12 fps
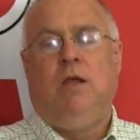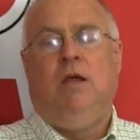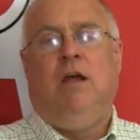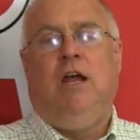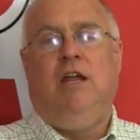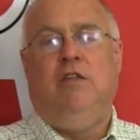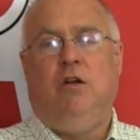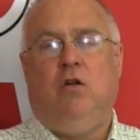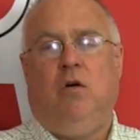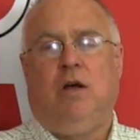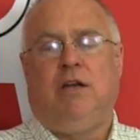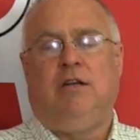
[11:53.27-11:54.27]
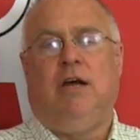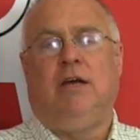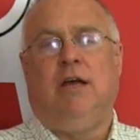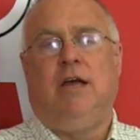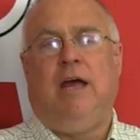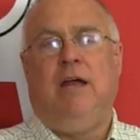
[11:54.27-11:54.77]
in the Naugatuck.
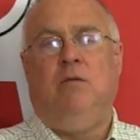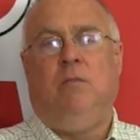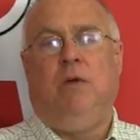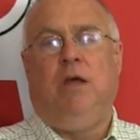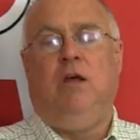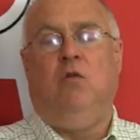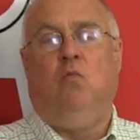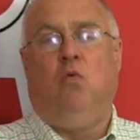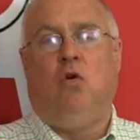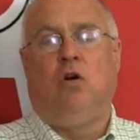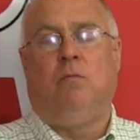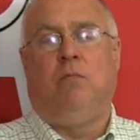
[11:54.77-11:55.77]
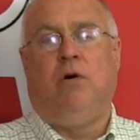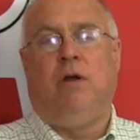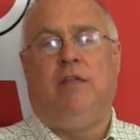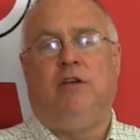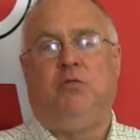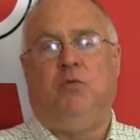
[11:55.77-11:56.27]
Again, in Waterbury,
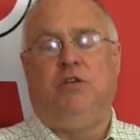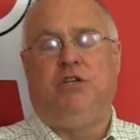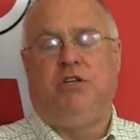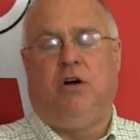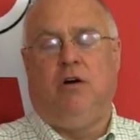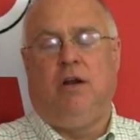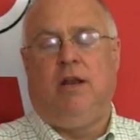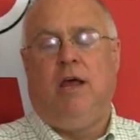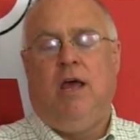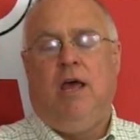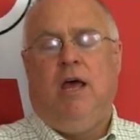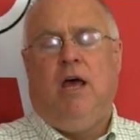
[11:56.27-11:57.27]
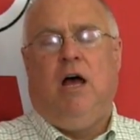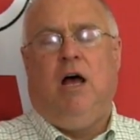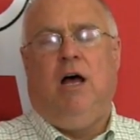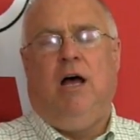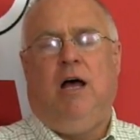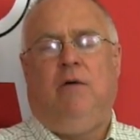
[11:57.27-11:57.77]
this one started.
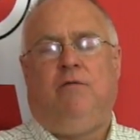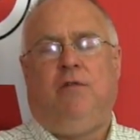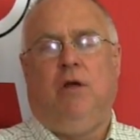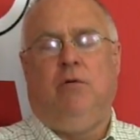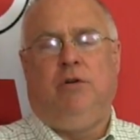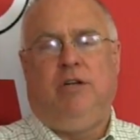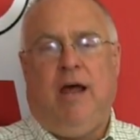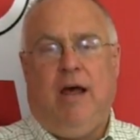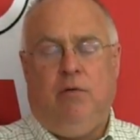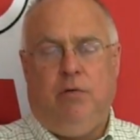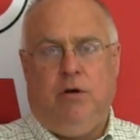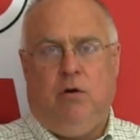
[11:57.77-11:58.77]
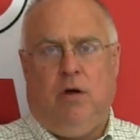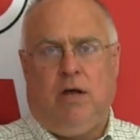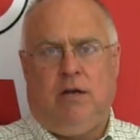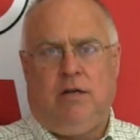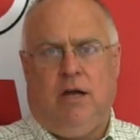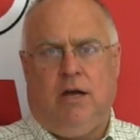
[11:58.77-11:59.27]
Uh, flowed down the
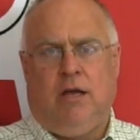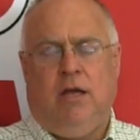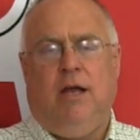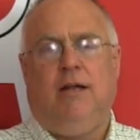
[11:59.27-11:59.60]
Naugatuck. It's